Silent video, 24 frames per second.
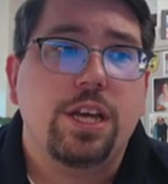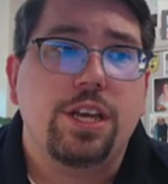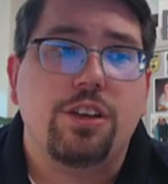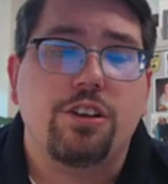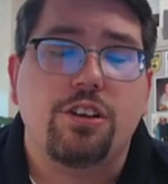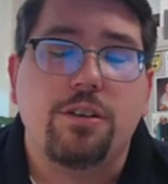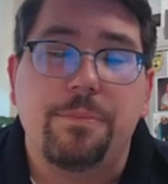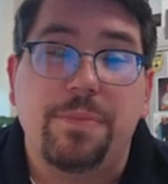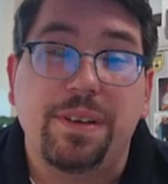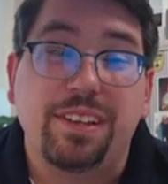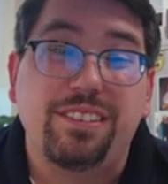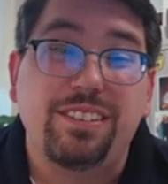
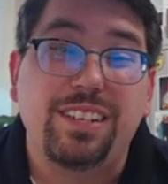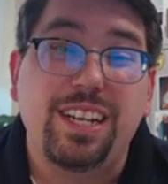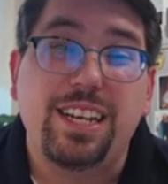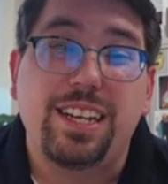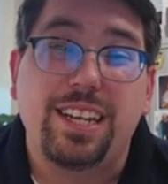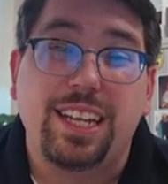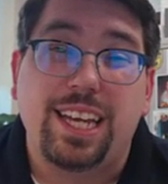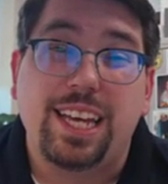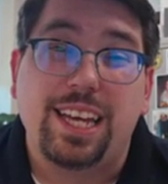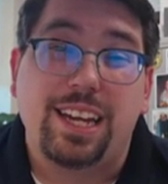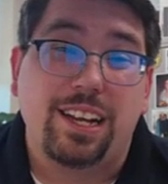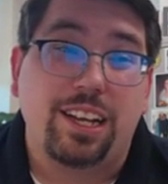Your ability
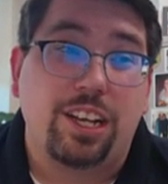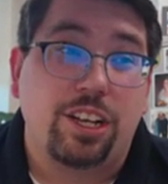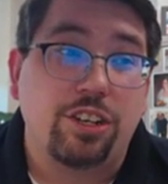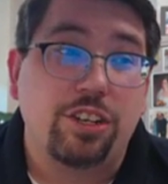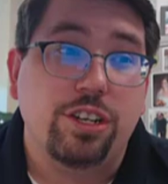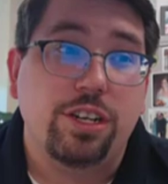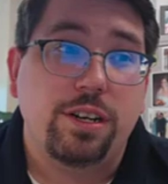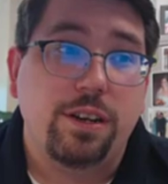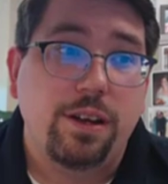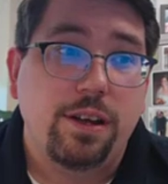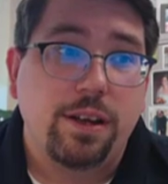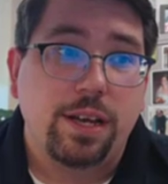to get a
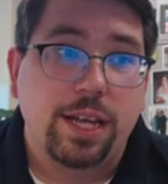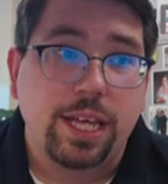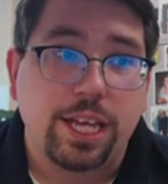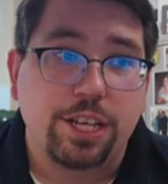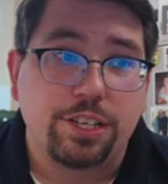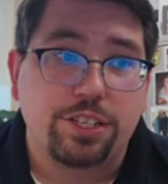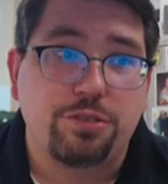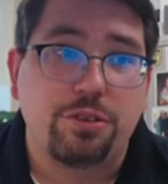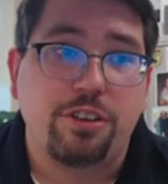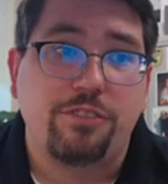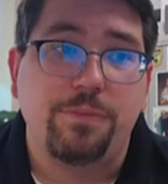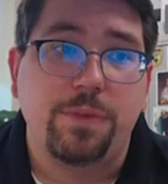good
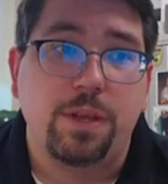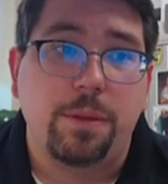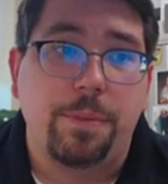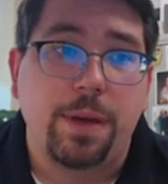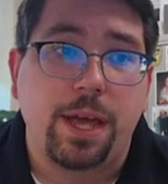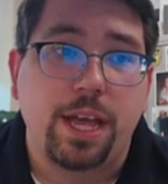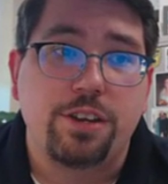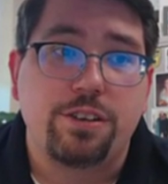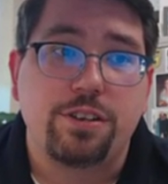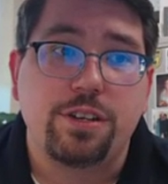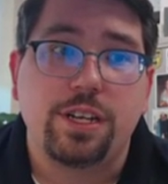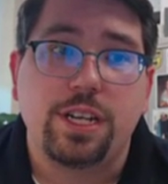history from the
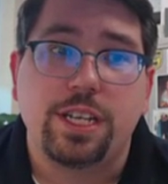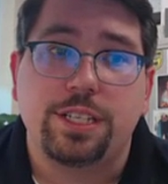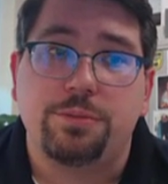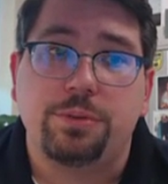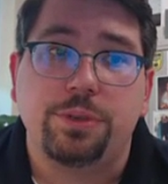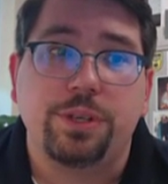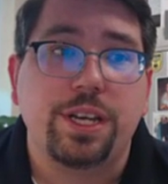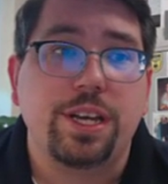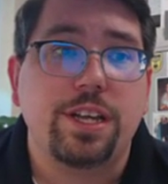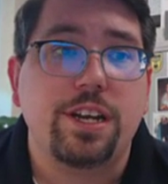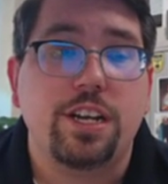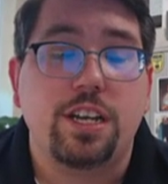patient is
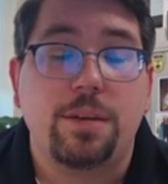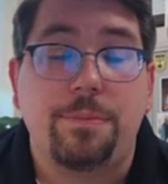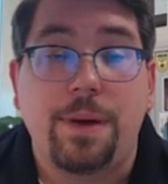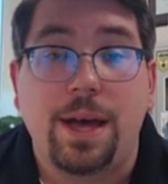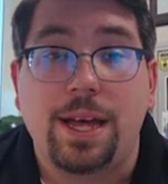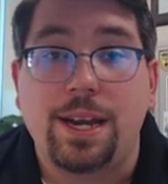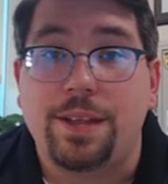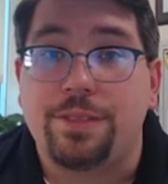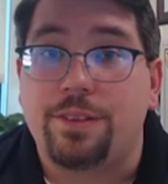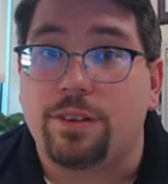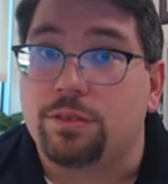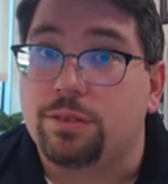really going to
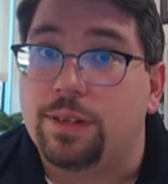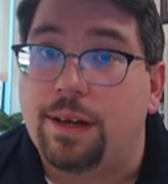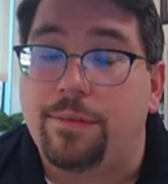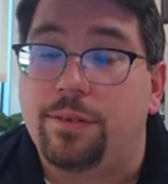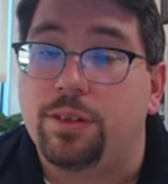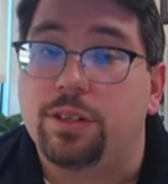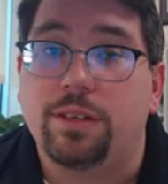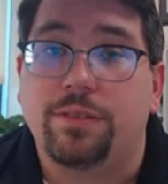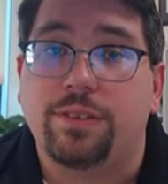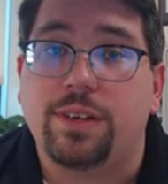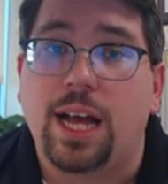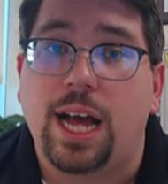depend on their
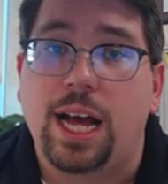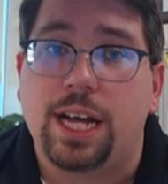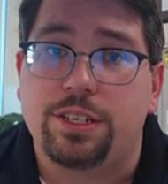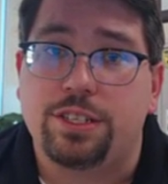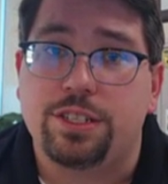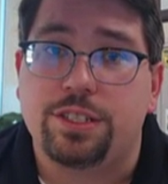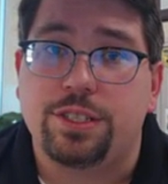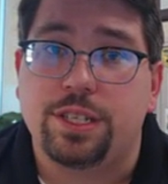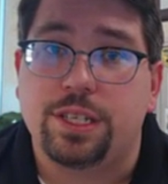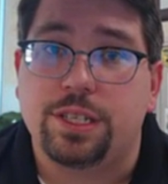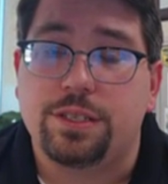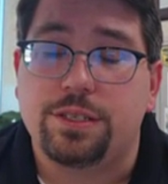level of
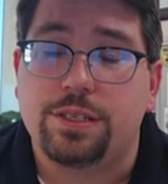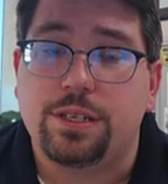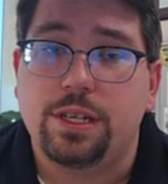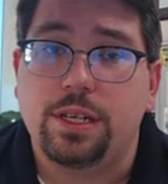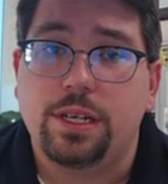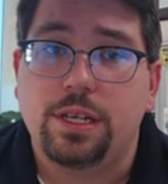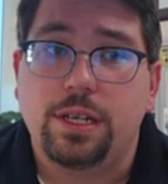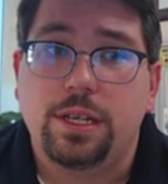consciousness.